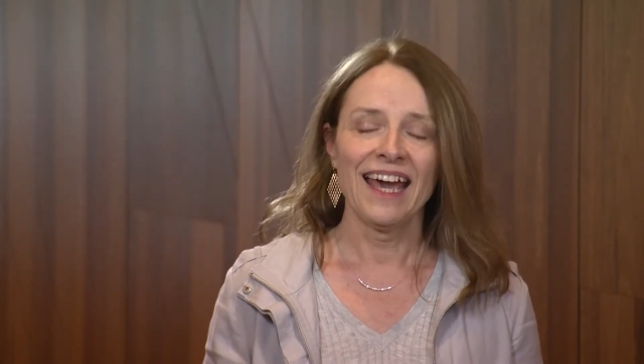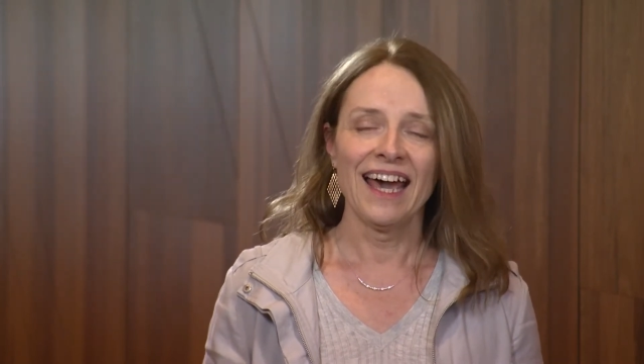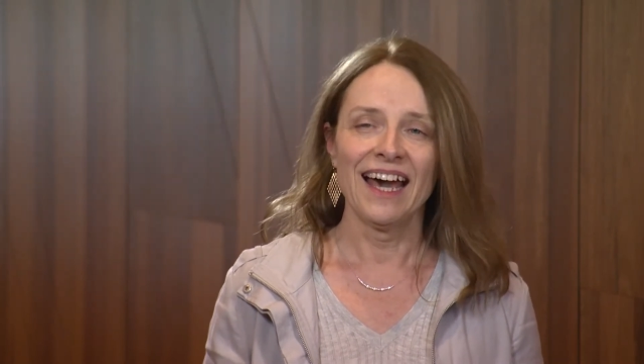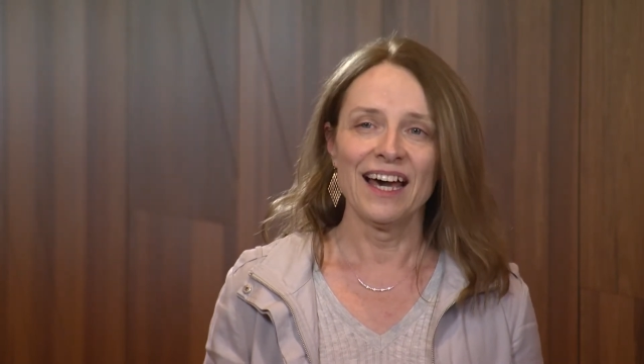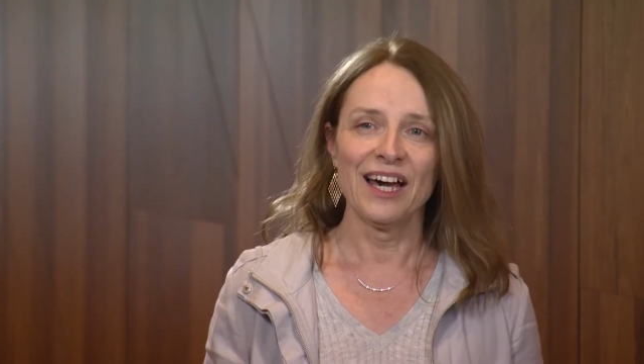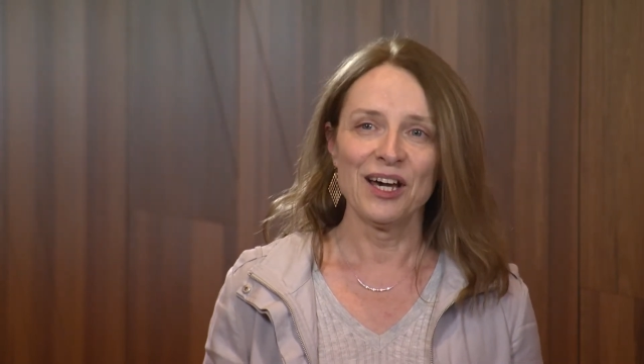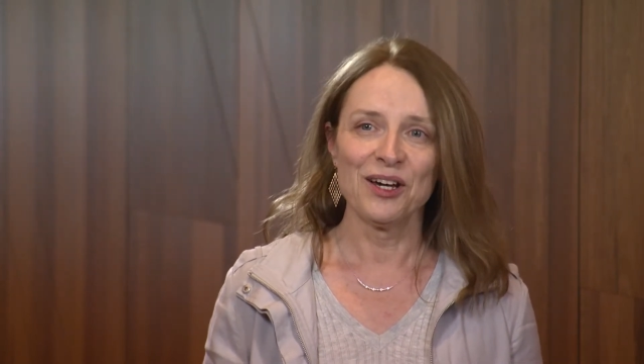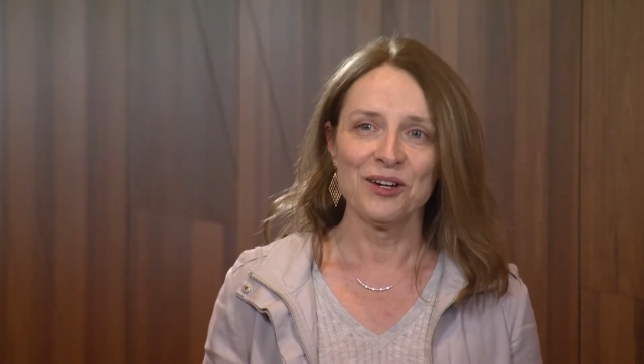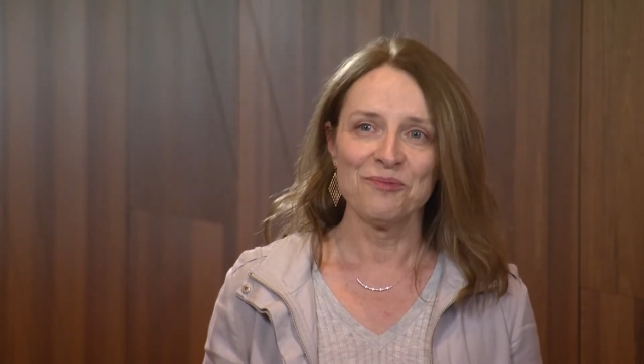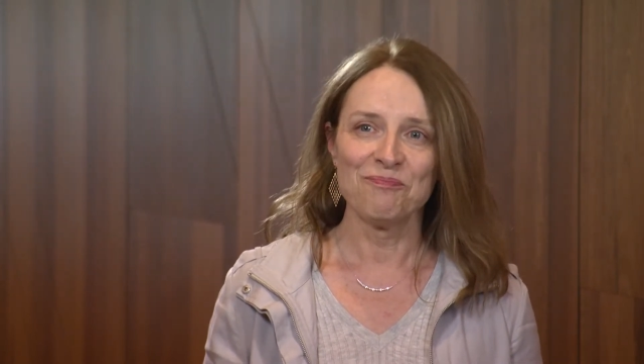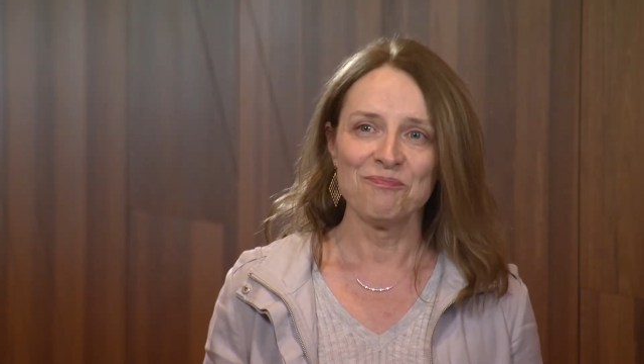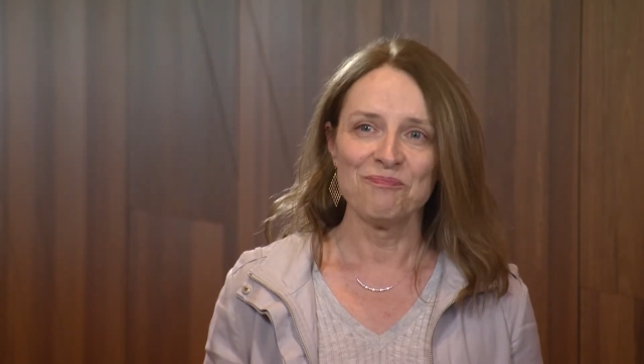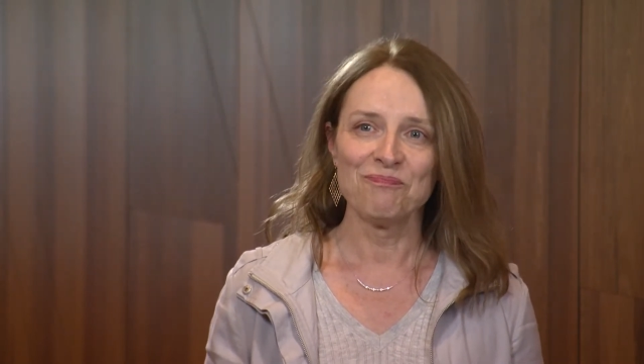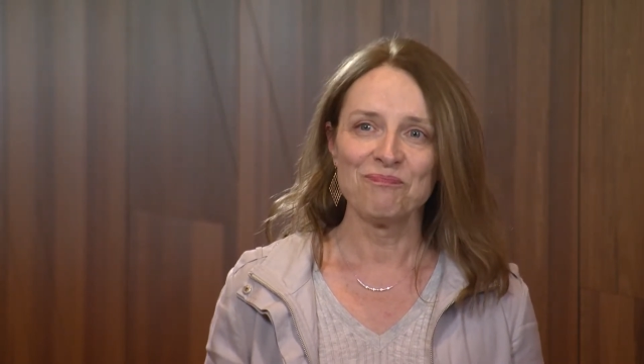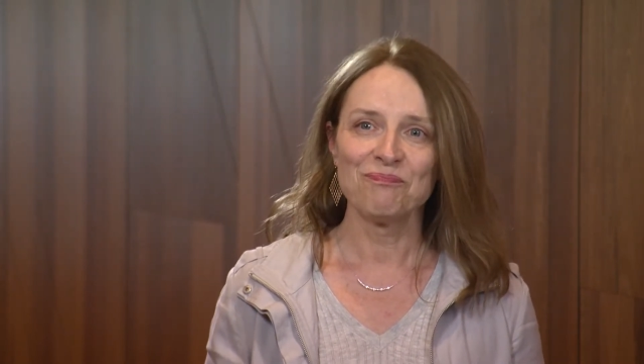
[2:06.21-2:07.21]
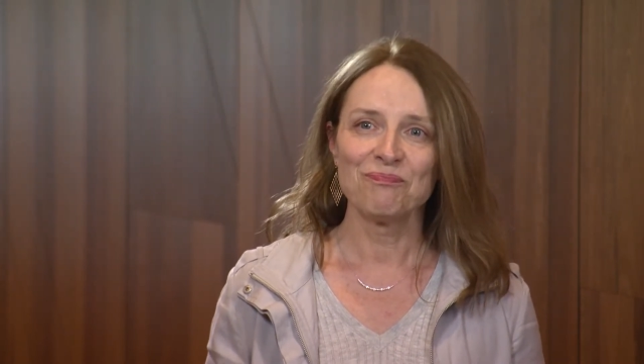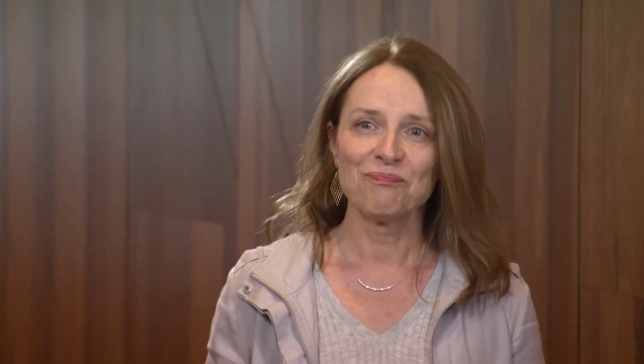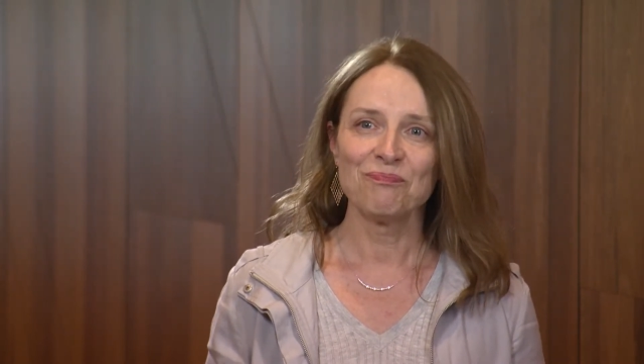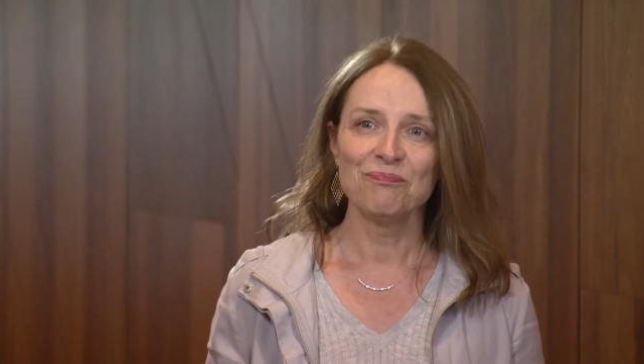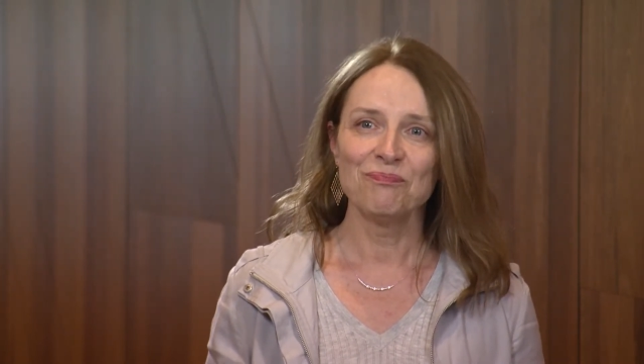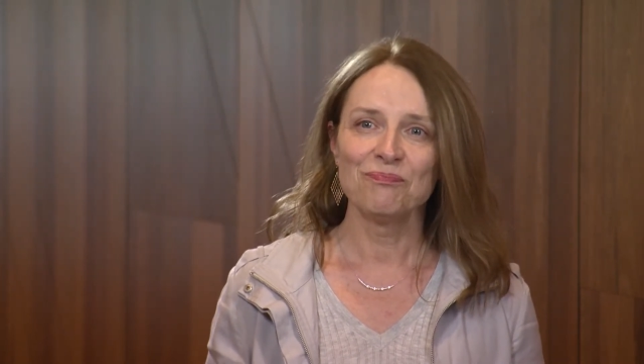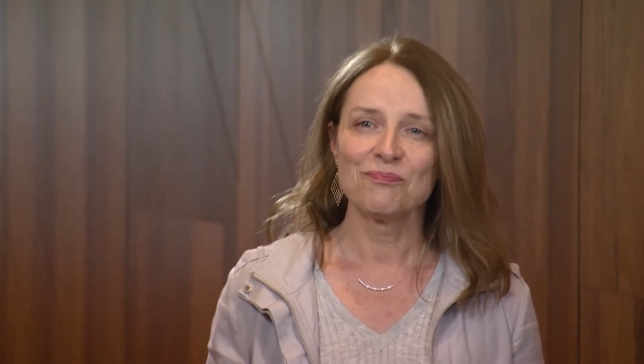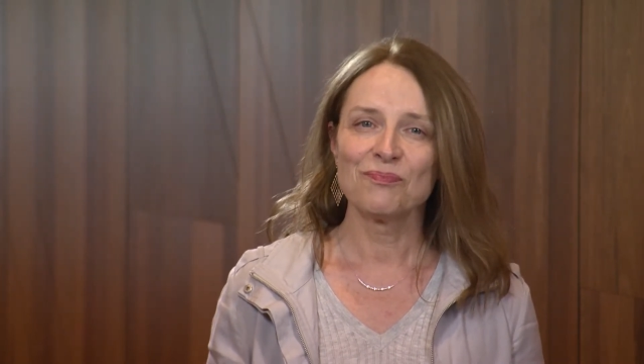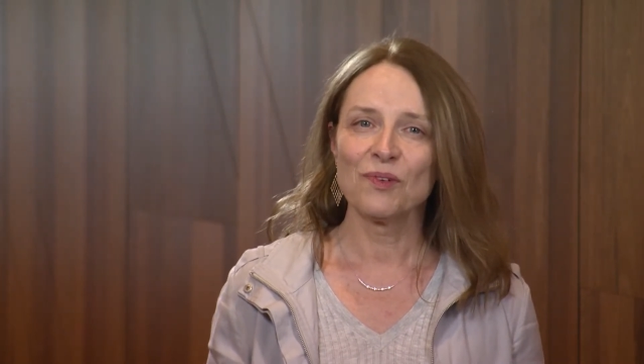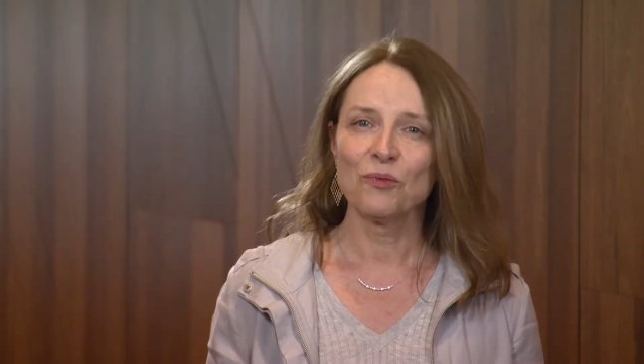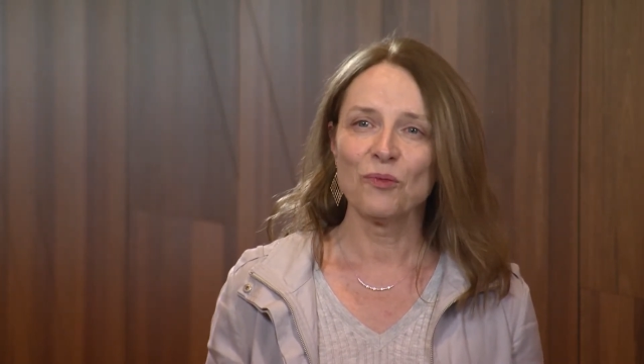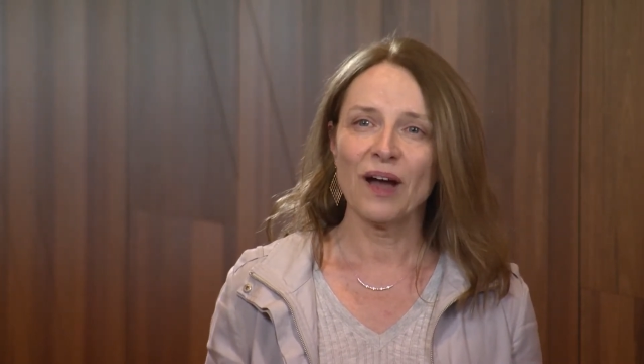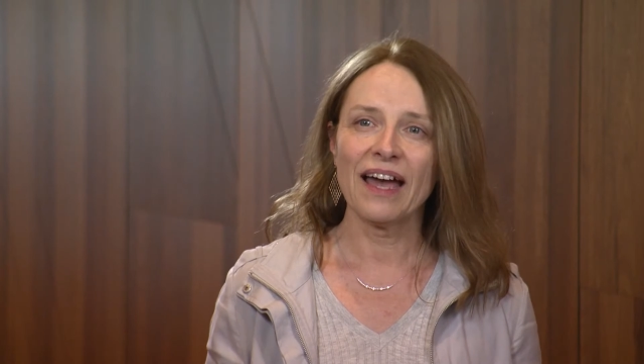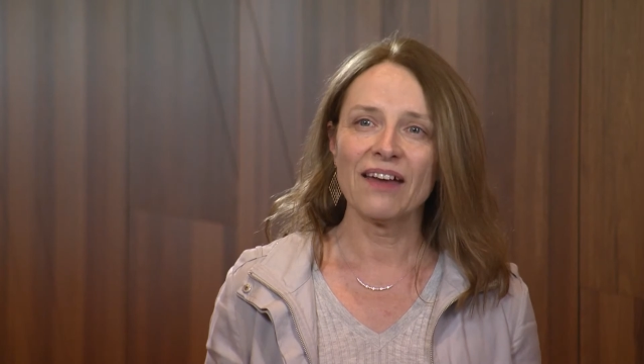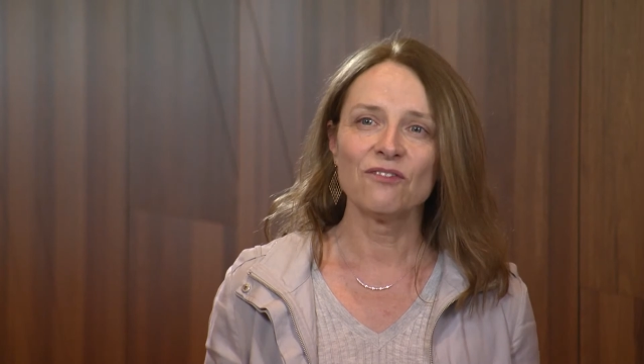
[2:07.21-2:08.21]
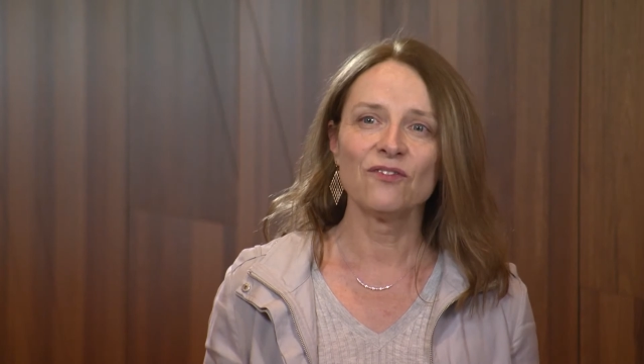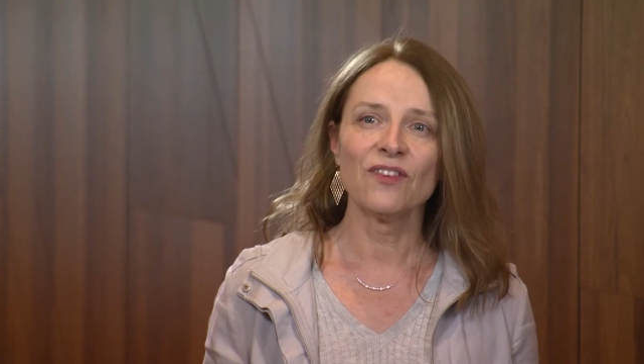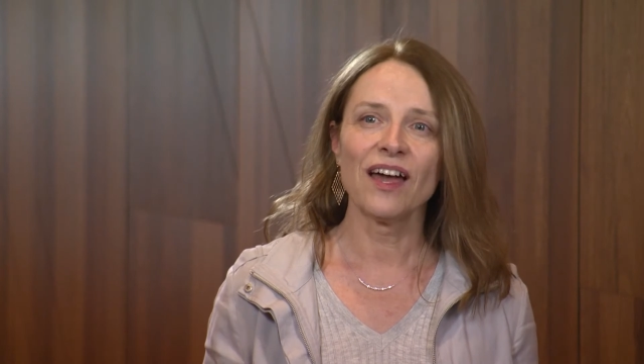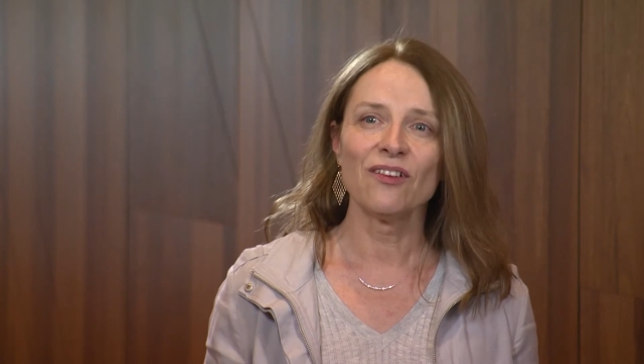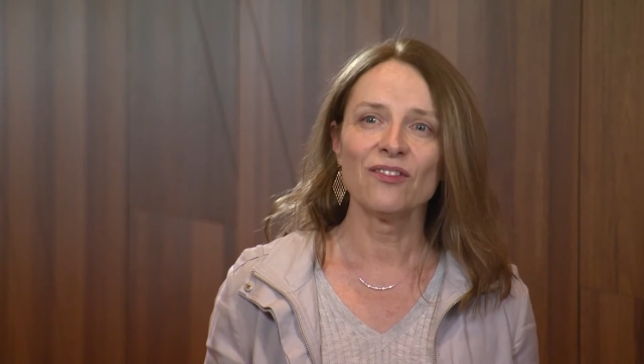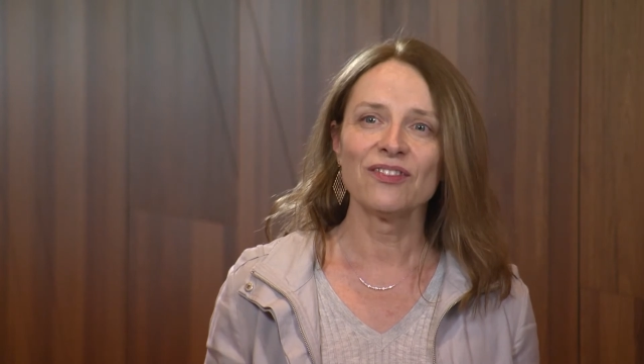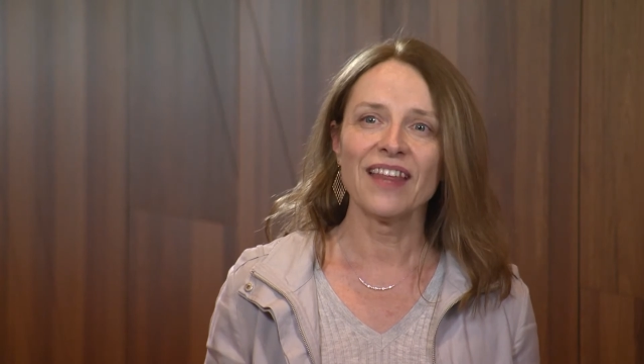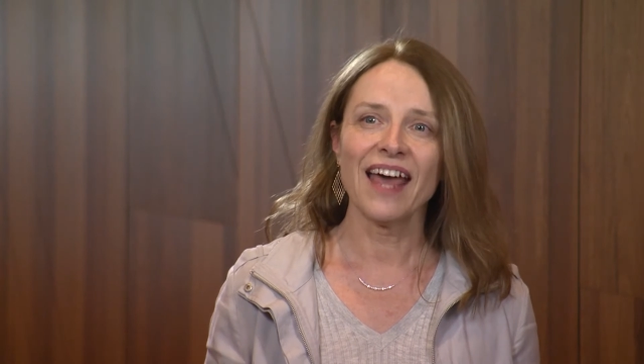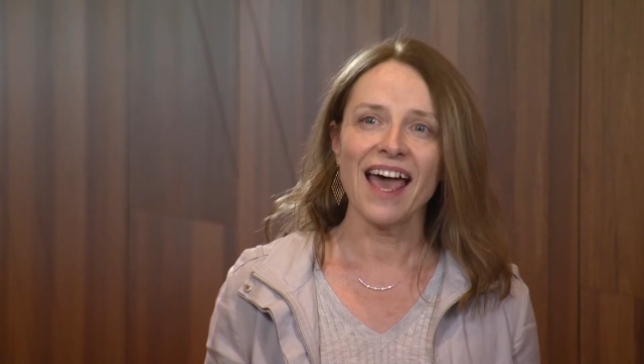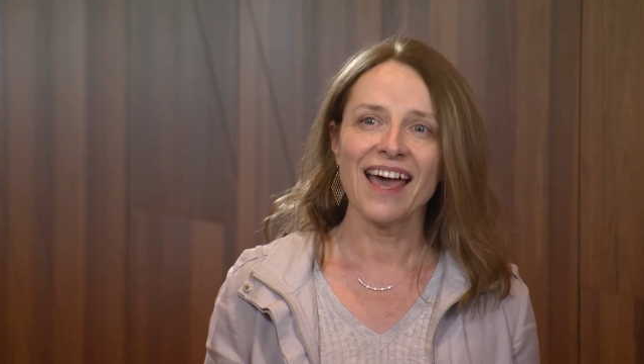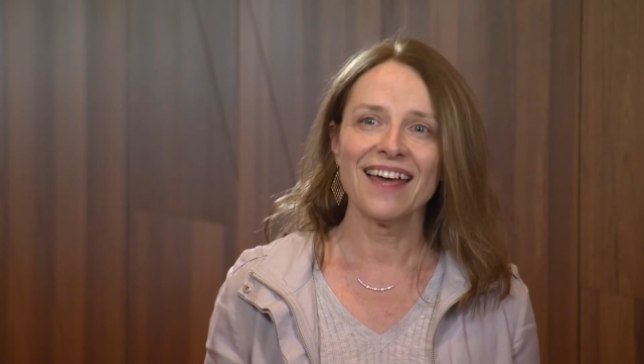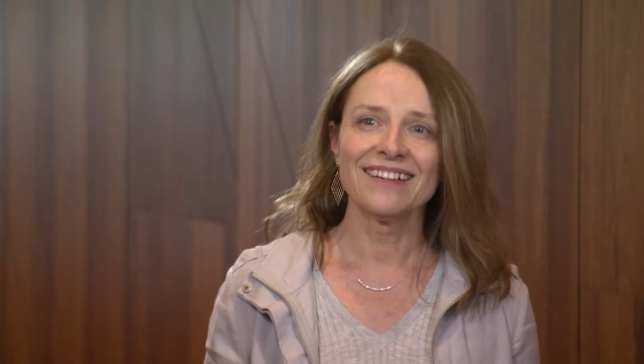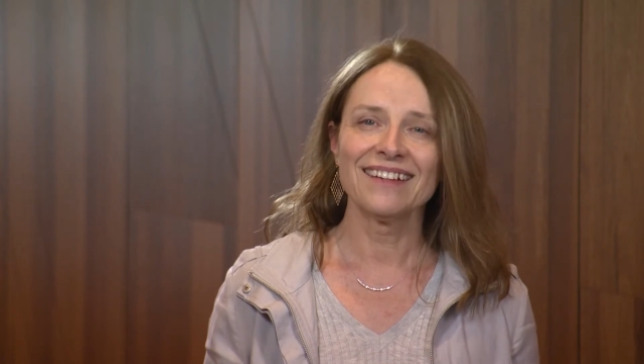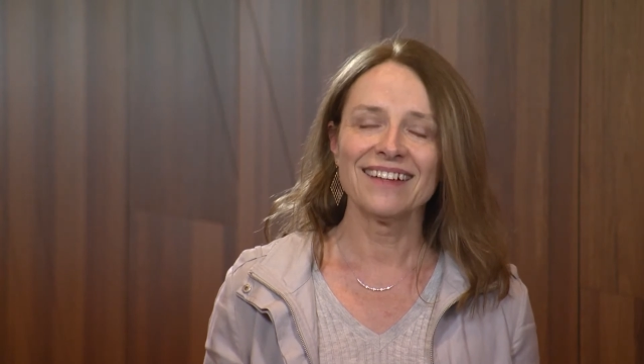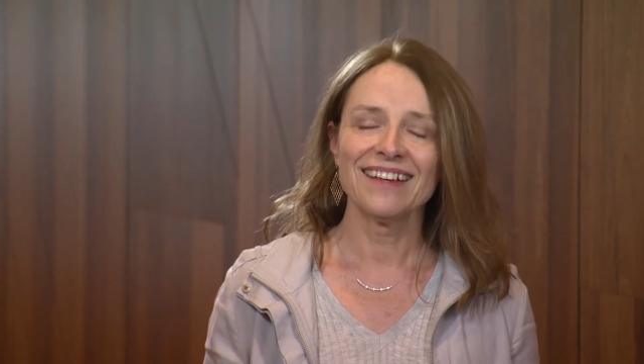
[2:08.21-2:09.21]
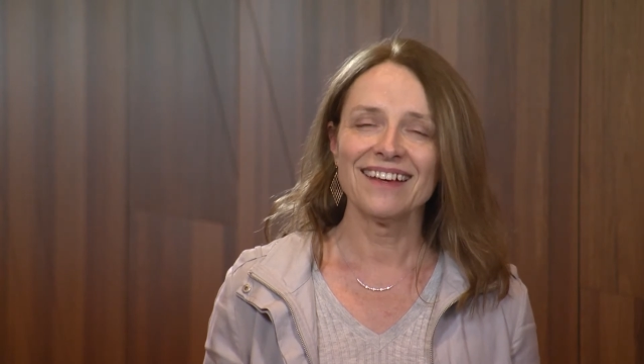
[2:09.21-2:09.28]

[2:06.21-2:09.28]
Um, I found that